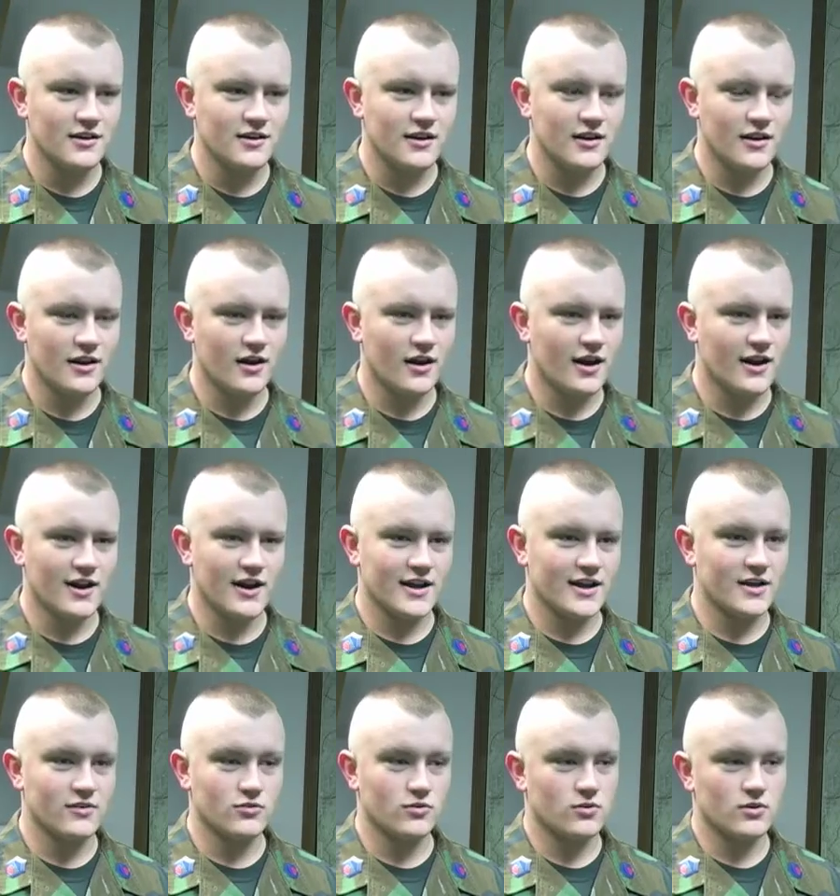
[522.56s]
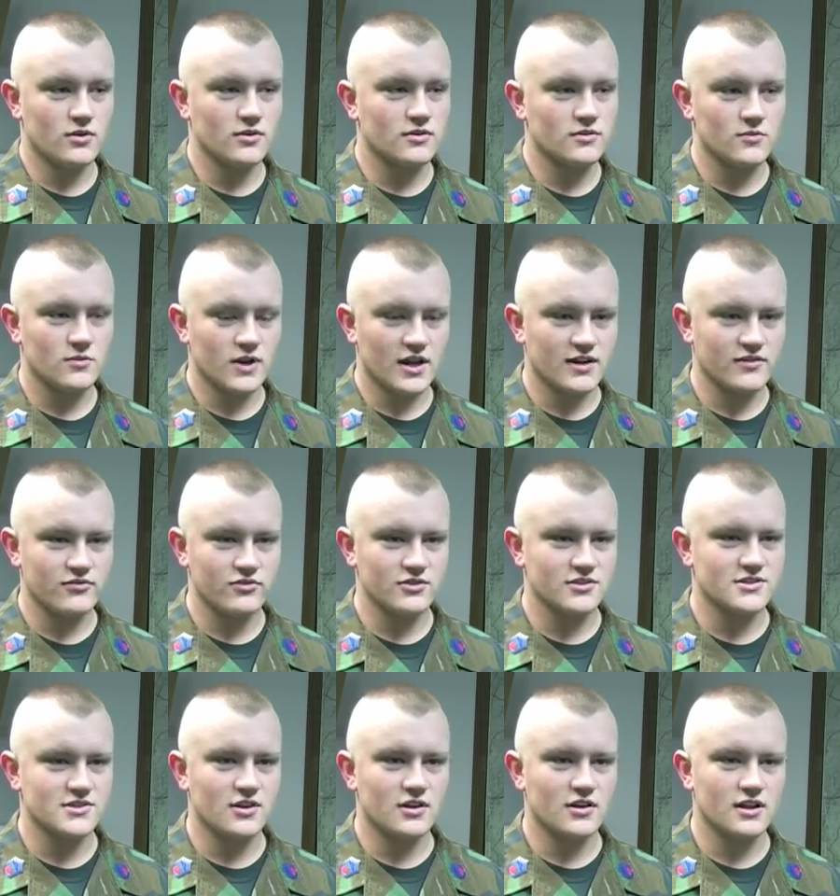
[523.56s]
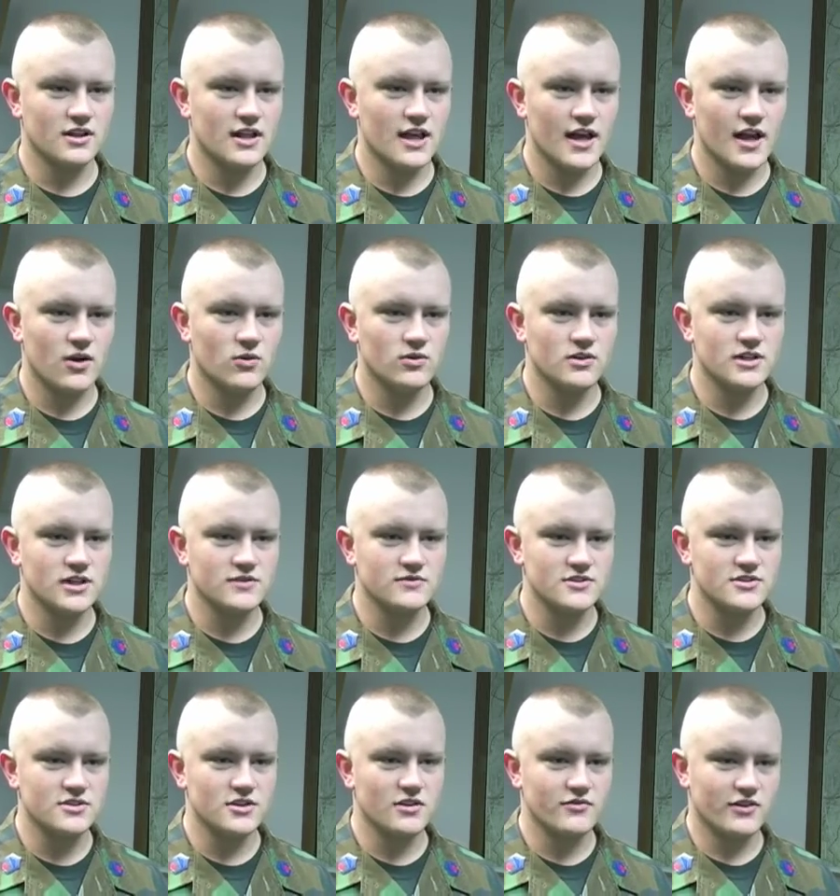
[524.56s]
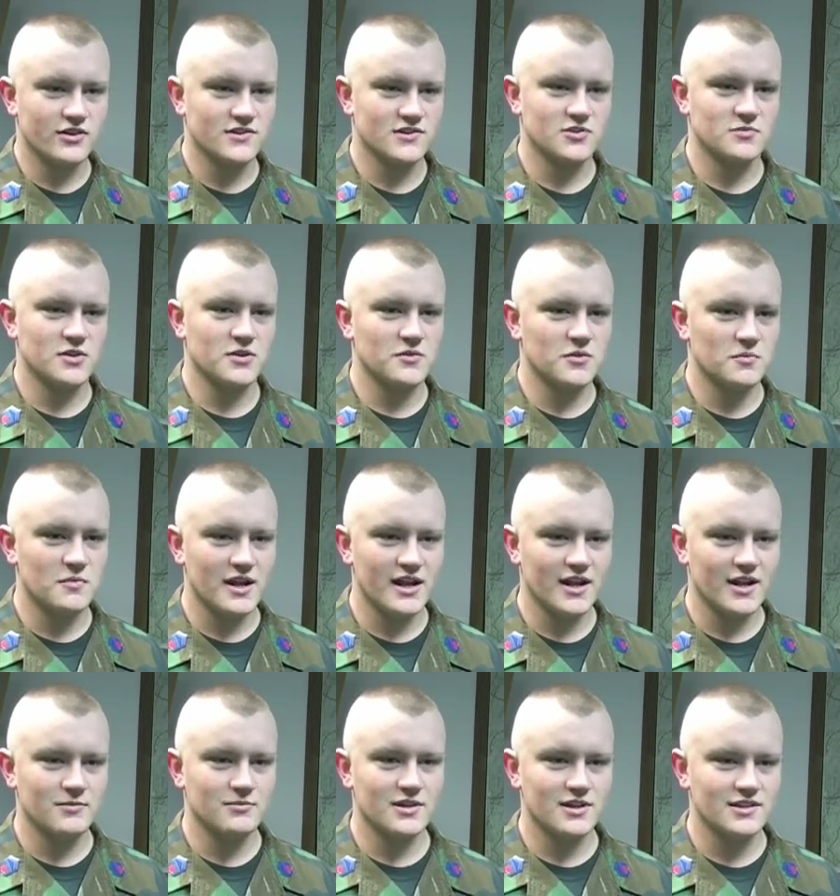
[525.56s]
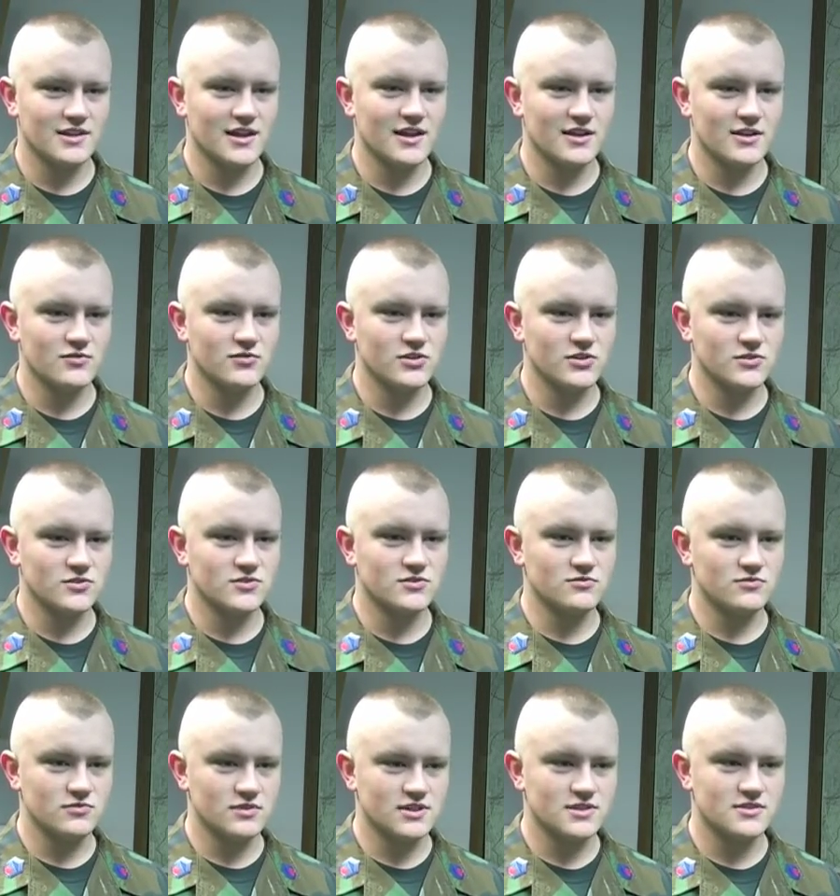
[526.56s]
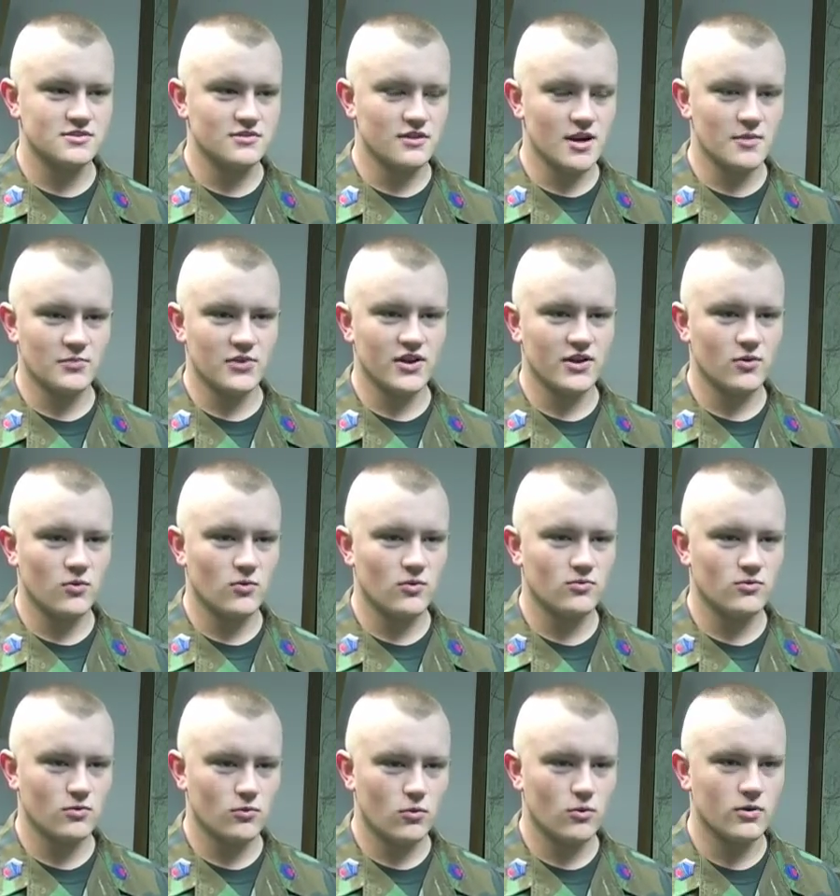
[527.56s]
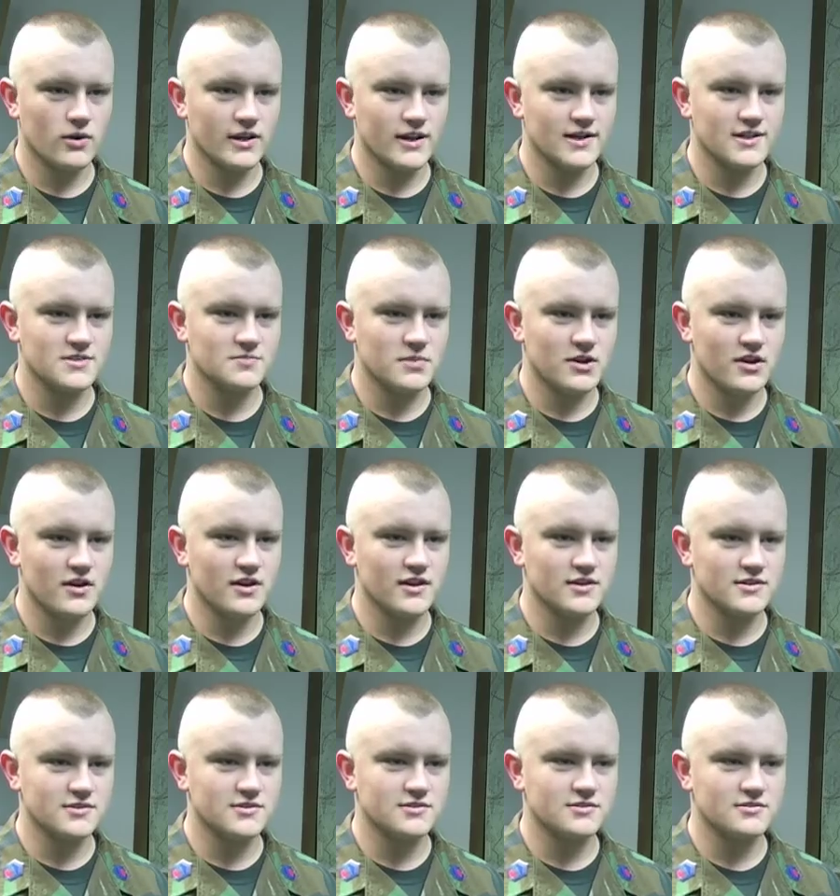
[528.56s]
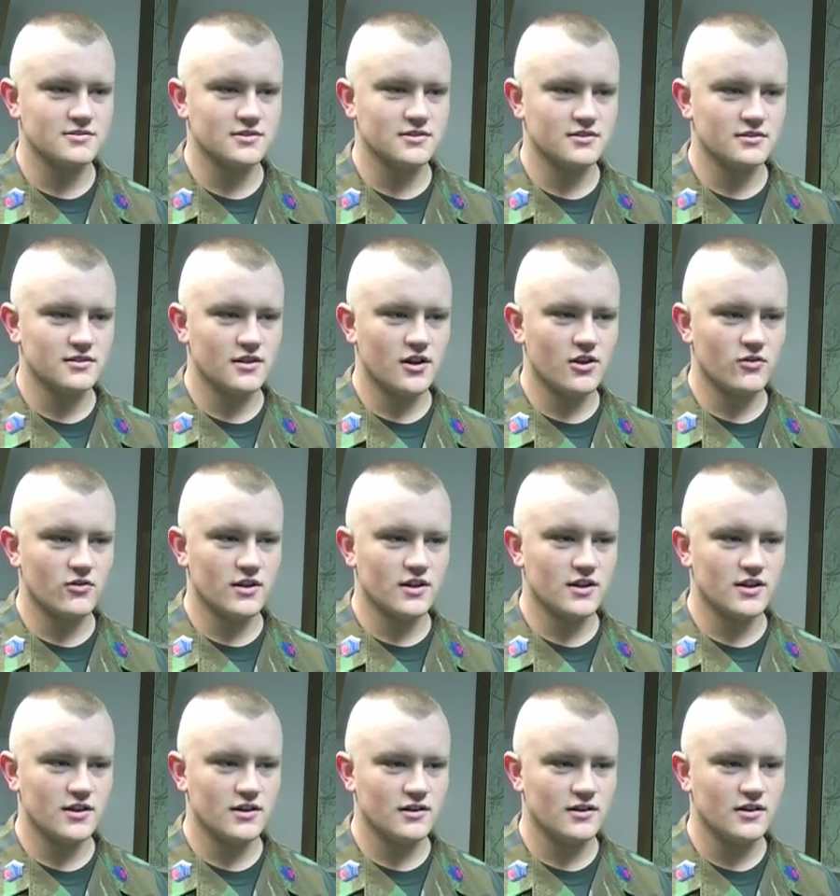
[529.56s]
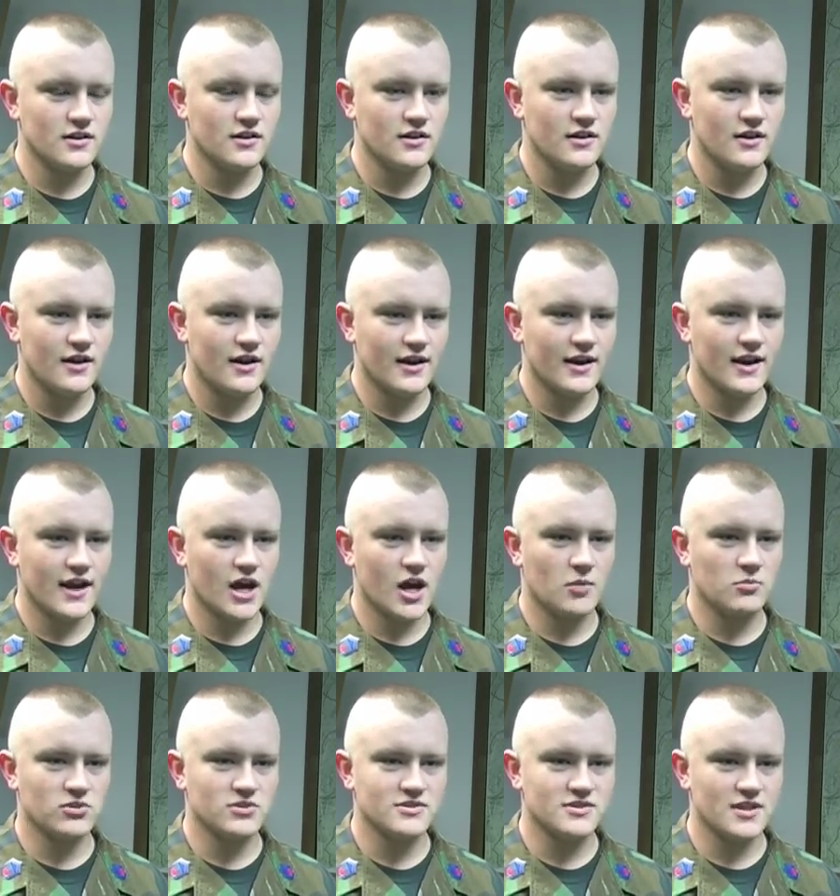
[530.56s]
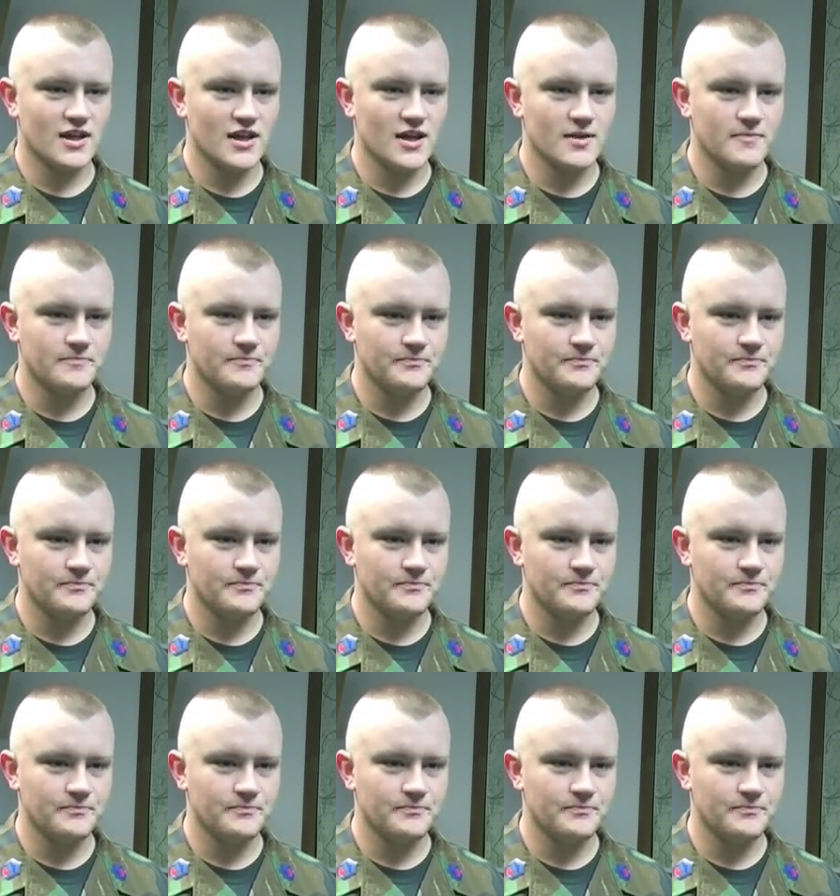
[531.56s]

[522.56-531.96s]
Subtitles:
never would, when I first started that, I wasn't even sure if I was going to be able to make it, but at the end of it, it was an extremely rewarding experience to know that I accomplished that.